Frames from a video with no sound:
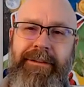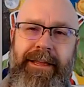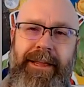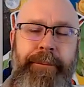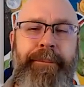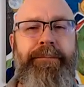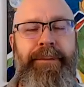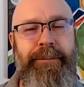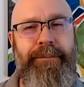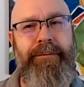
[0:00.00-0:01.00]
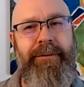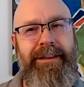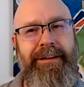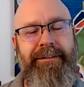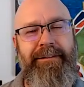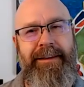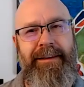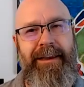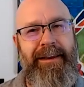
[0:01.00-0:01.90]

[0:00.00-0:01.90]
helping people really see,